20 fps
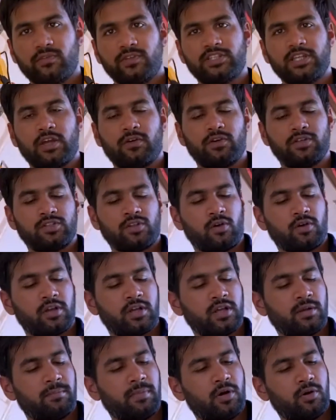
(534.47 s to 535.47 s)
which I was
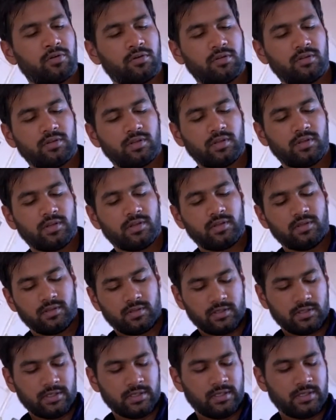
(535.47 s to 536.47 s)
talking about.
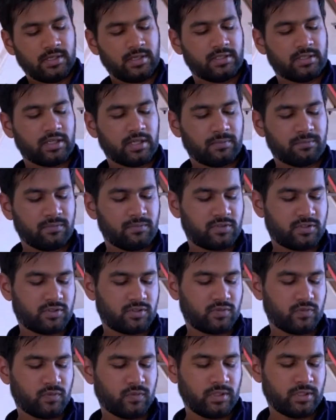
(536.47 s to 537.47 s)
It comes
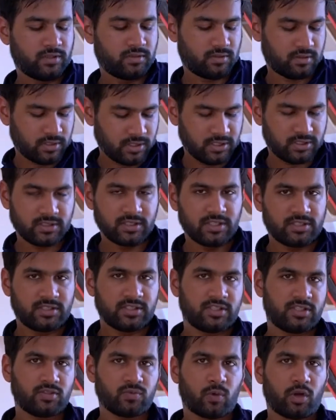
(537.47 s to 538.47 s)
with
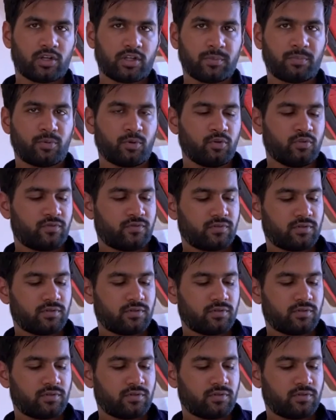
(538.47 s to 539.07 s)
this is waterproof,